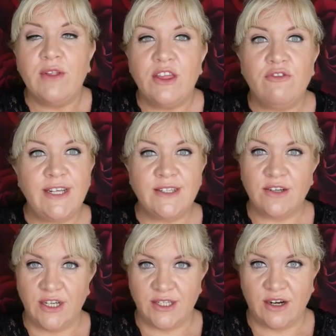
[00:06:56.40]
The reason
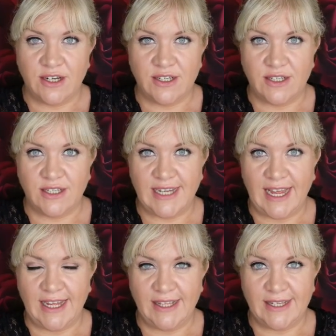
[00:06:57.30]
I started
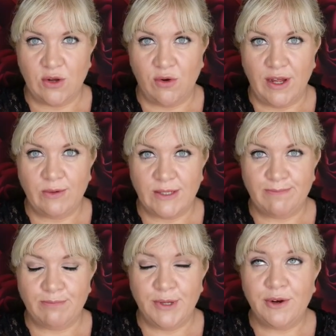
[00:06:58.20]
taking this oil
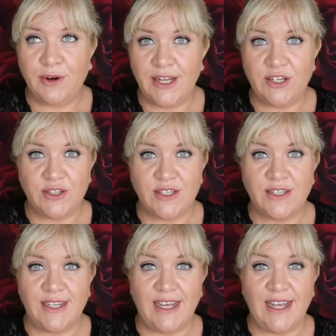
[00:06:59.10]
was purely just to
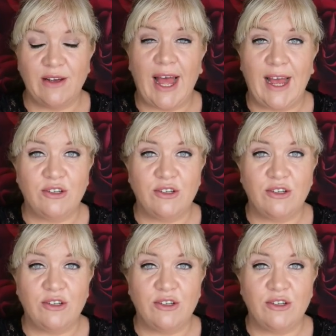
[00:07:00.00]
see how